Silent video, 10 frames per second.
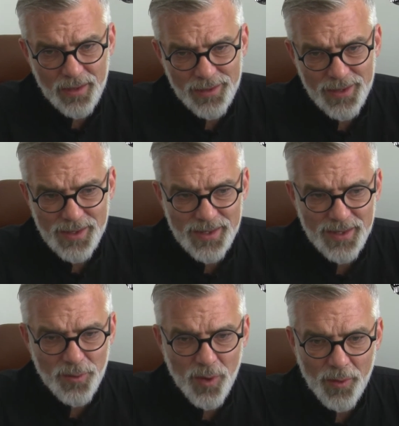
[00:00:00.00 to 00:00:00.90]
Let's see
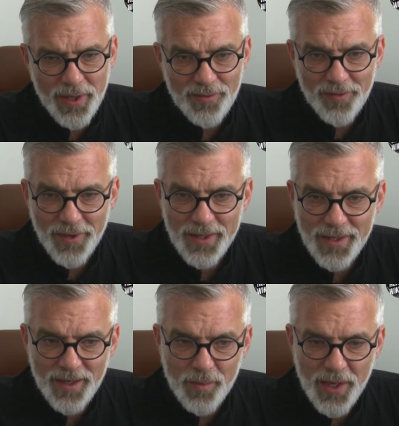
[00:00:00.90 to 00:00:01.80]
what we can find
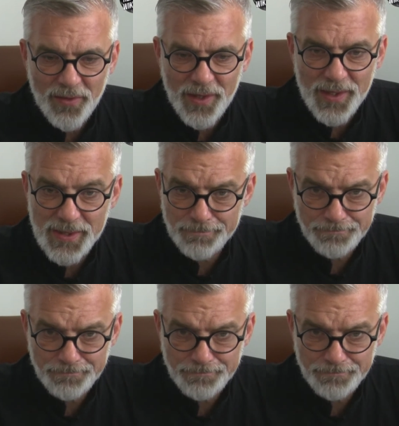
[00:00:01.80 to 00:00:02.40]
out about this.